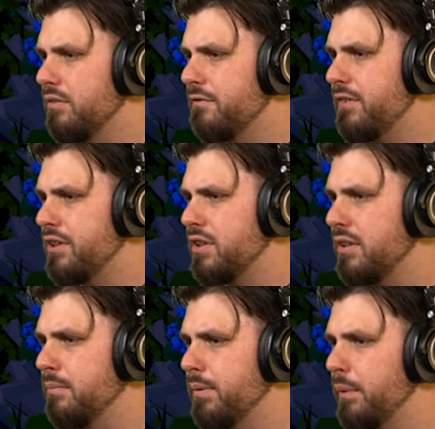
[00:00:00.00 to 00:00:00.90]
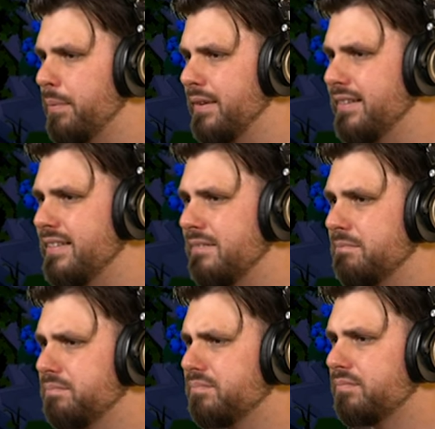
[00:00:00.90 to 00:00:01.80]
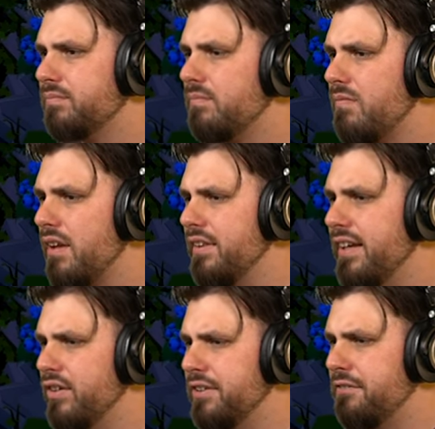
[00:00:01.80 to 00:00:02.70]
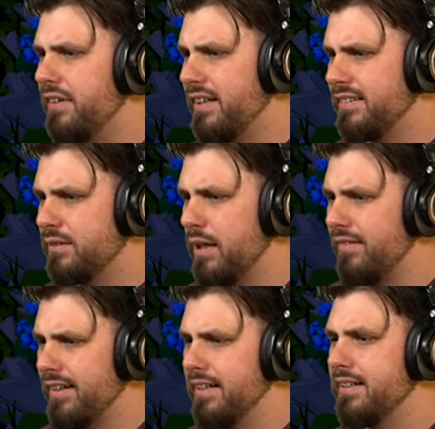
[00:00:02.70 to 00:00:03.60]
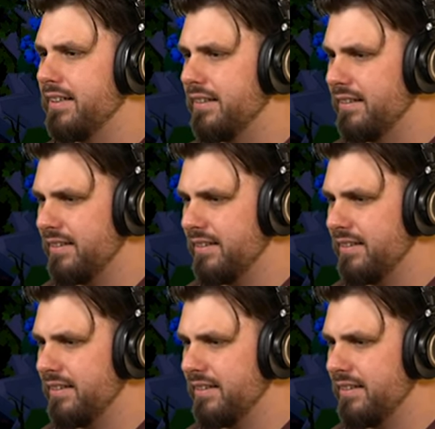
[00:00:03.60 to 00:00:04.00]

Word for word: fishing, blueprints, decorative fence. Do you have like a gun?